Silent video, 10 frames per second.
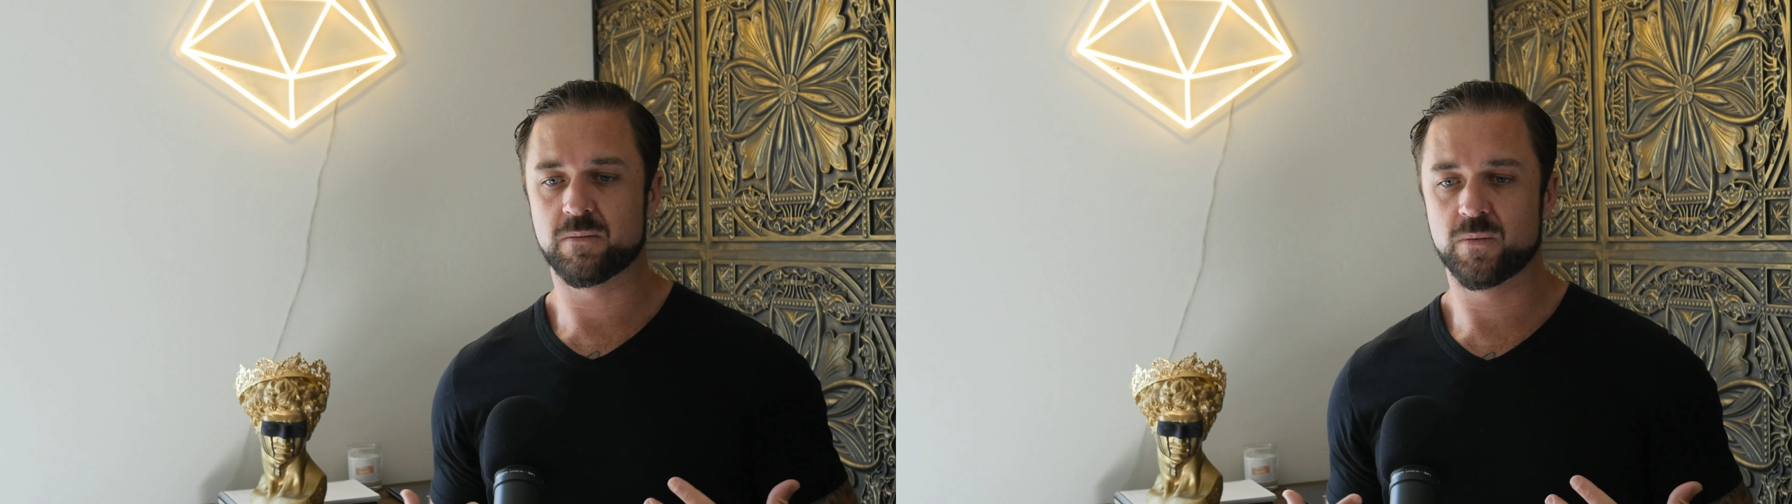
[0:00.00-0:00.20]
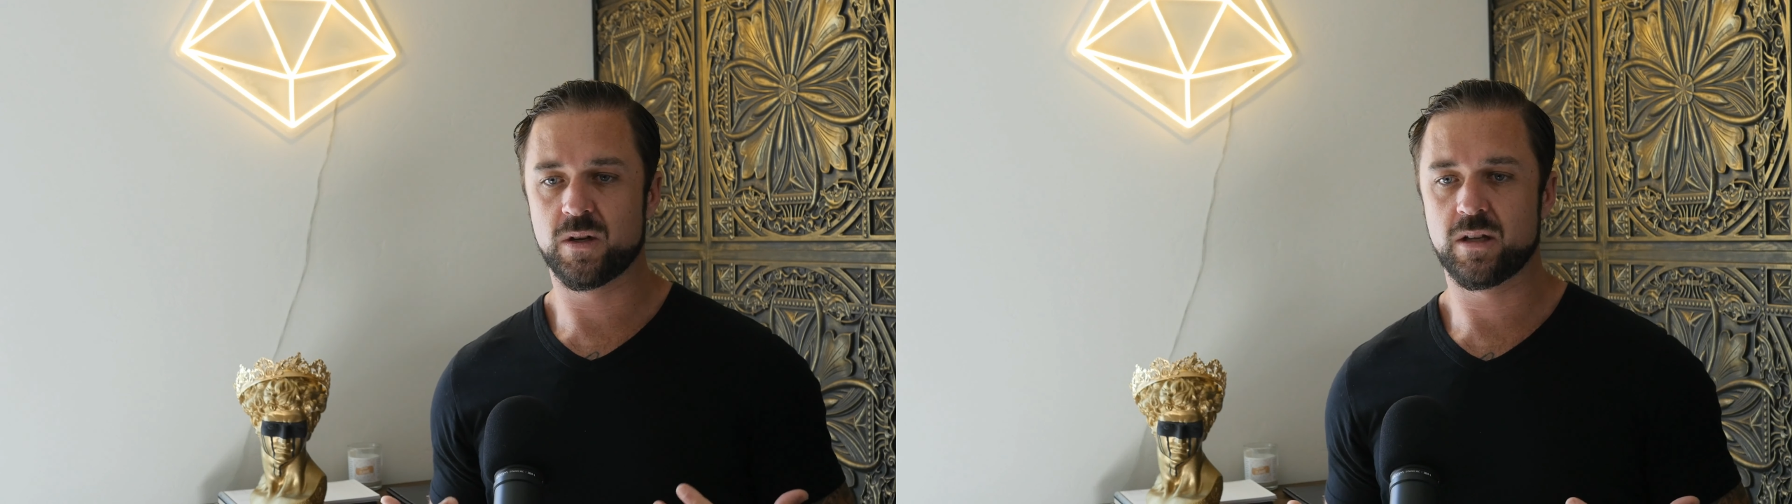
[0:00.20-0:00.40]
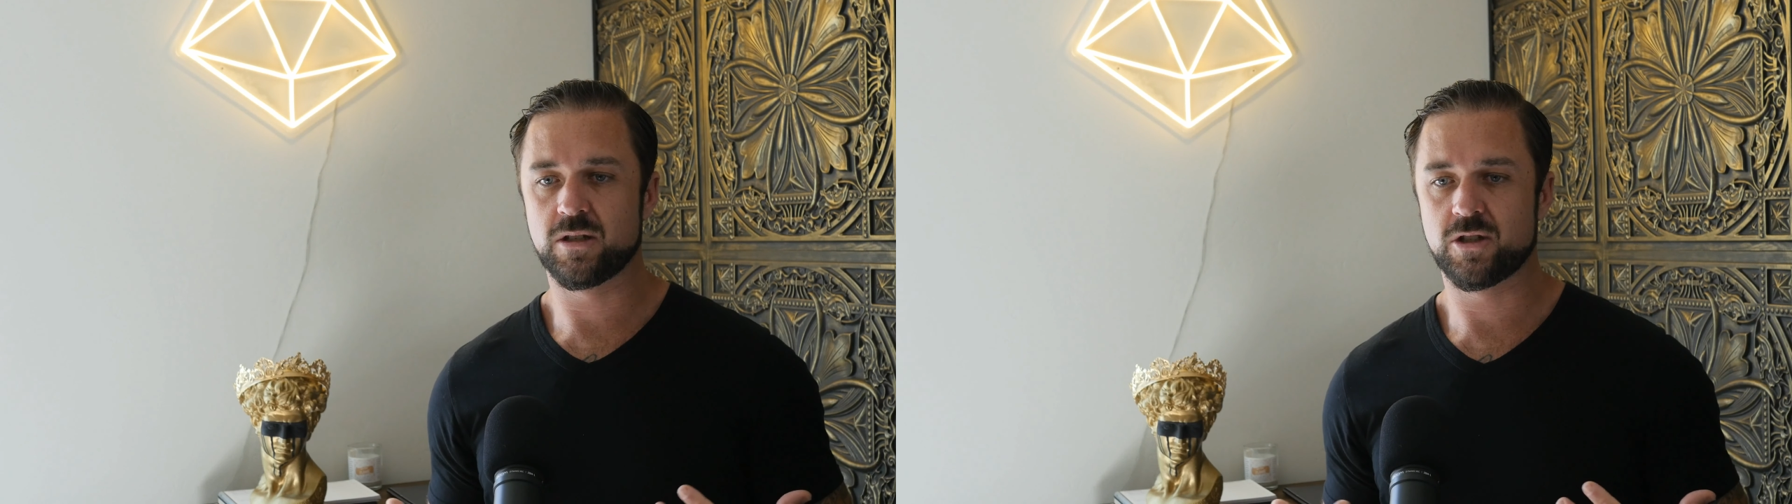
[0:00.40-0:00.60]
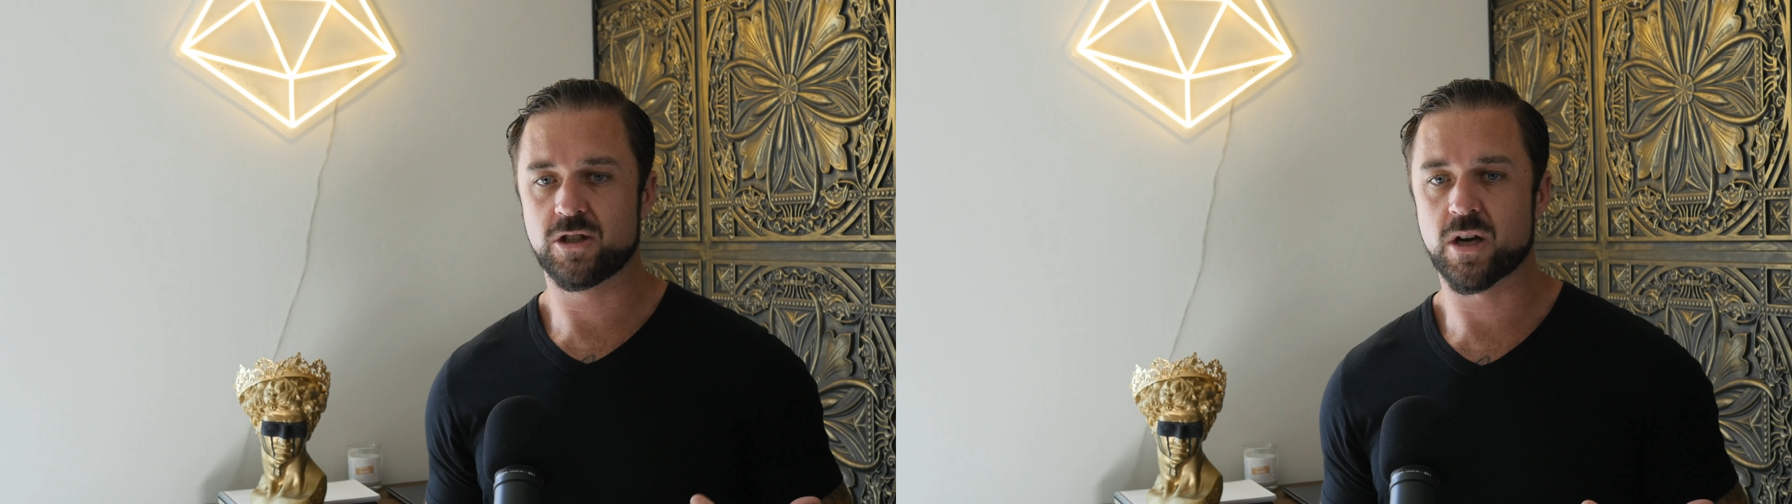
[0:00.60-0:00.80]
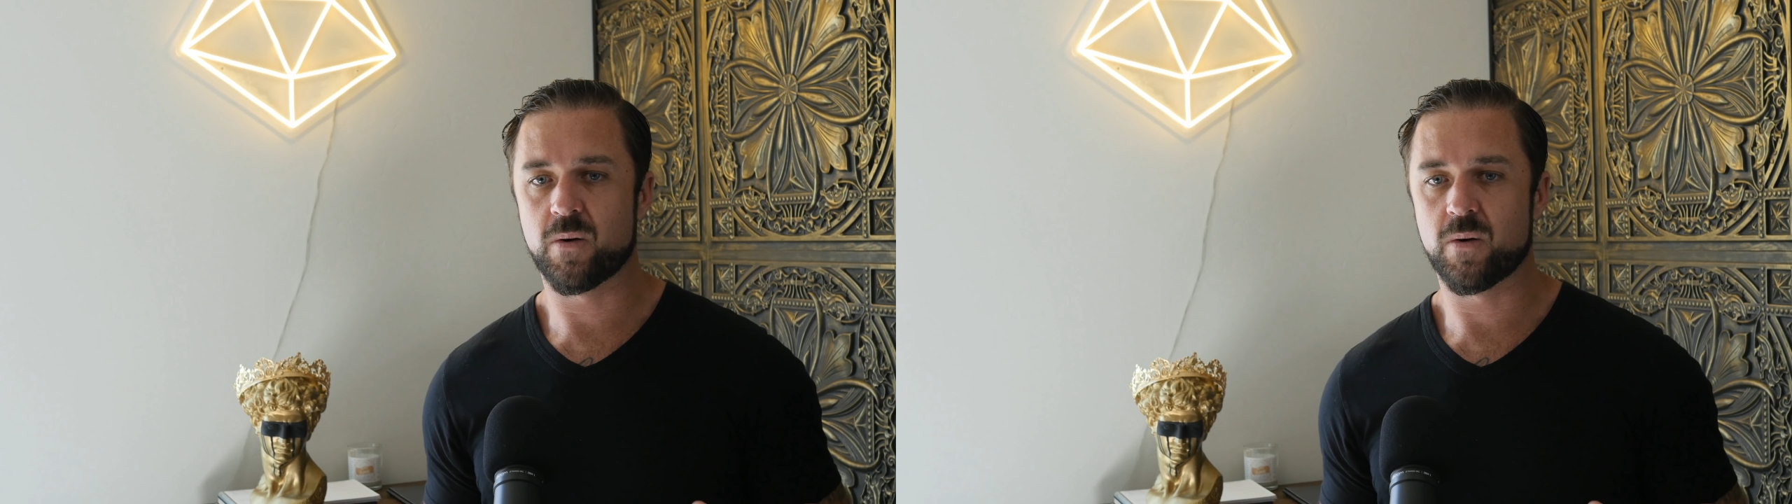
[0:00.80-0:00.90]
really show